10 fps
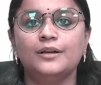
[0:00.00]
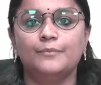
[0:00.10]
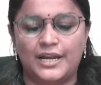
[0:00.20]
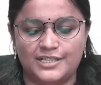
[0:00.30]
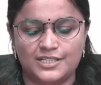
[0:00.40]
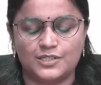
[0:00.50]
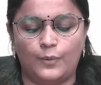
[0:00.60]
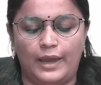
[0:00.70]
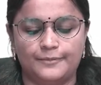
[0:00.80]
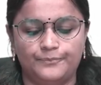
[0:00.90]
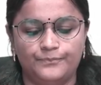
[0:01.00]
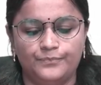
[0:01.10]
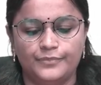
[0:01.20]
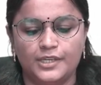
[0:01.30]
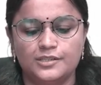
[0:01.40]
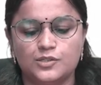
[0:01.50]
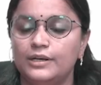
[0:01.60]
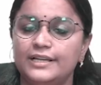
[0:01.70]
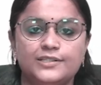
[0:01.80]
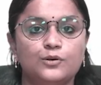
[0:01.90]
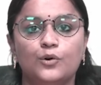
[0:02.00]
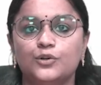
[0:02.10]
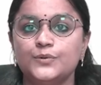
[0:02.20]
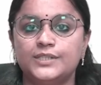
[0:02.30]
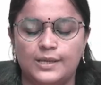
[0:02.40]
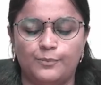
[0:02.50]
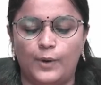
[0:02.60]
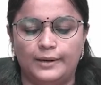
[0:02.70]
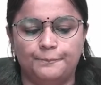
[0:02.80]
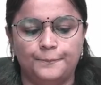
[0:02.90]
magic square. So let's go to step 1.